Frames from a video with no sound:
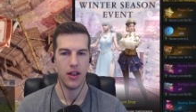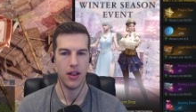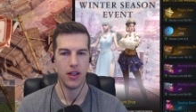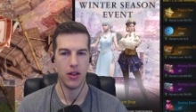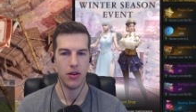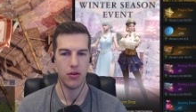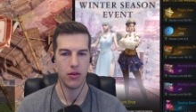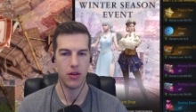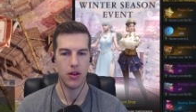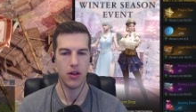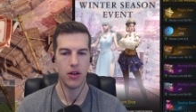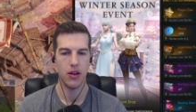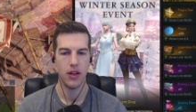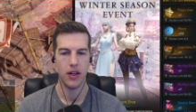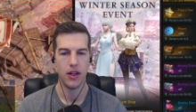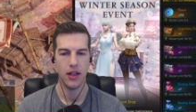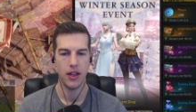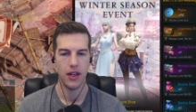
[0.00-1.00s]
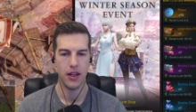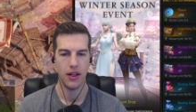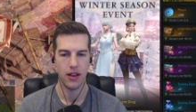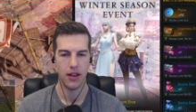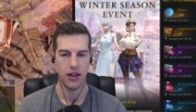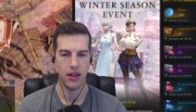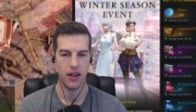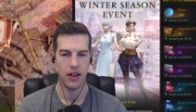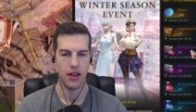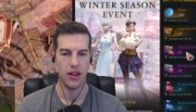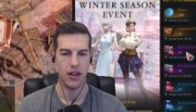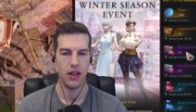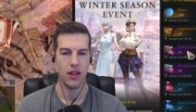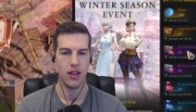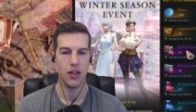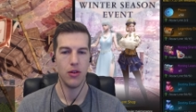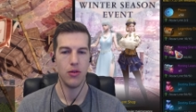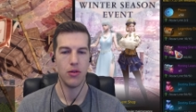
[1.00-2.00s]
You could,
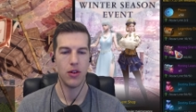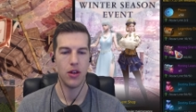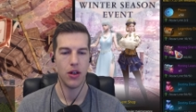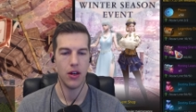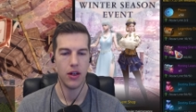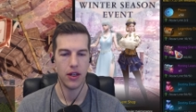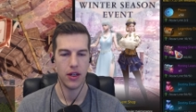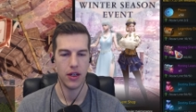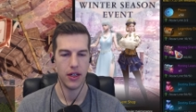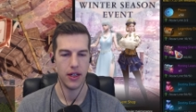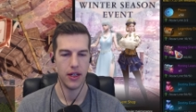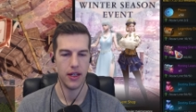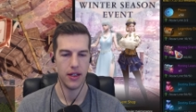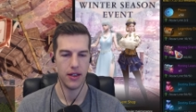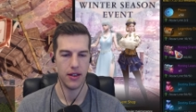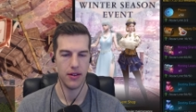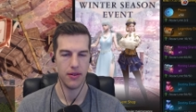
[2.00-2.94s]
you could